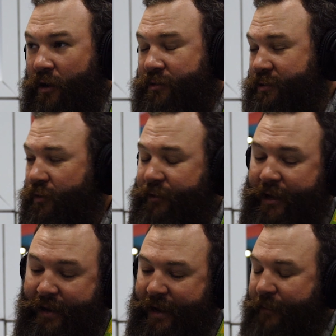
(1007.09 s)
Also, so
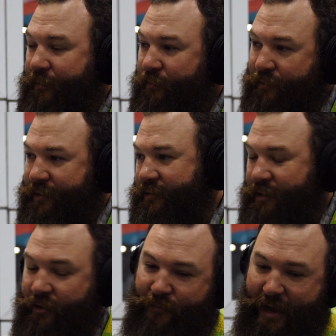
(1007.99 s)
that app, we were to
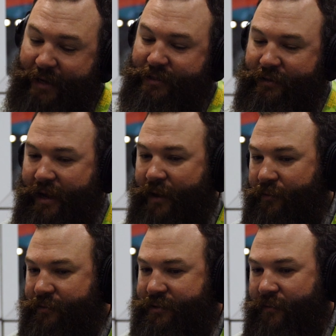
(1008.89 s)
go back to the app
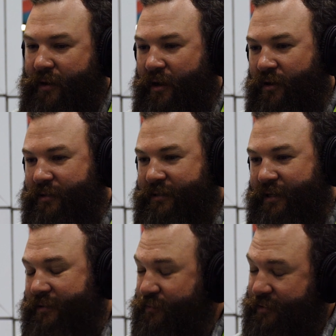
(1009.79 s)
we were talking yeah. about
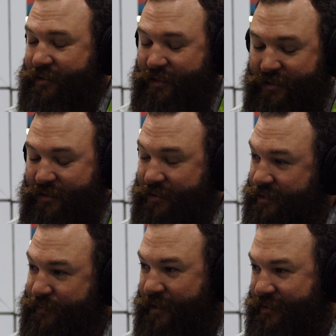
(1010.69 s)
States, which doesn't
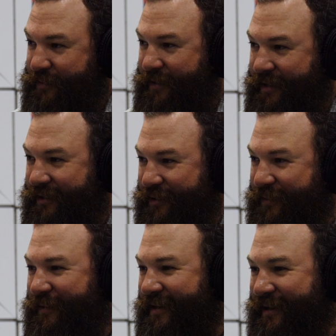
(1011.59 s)
sponsor me either.
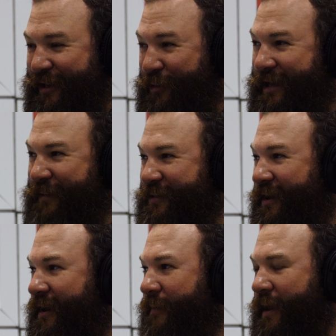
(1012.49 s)
But I can only keep
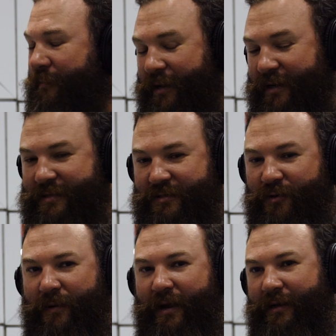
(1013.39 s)
talking about it. But it is
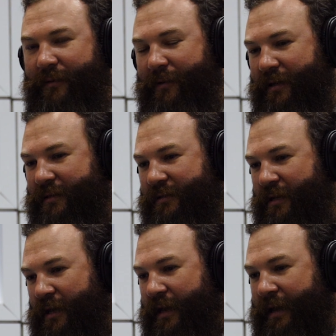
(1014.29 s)
super handy because
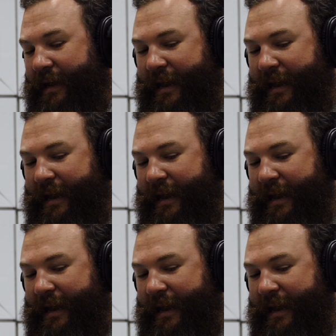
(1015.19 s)
yeah.